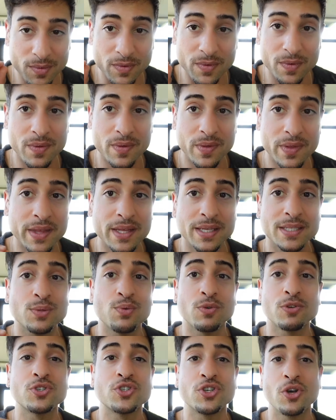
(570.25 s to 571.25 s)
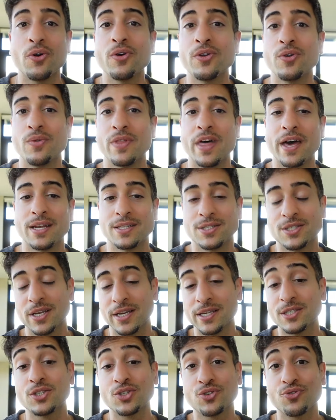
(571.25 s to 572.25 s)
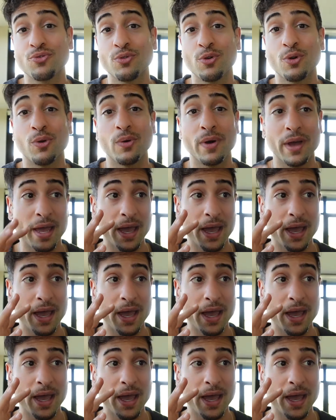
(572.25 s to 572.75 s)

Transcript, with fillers: This will show you that it's it's true.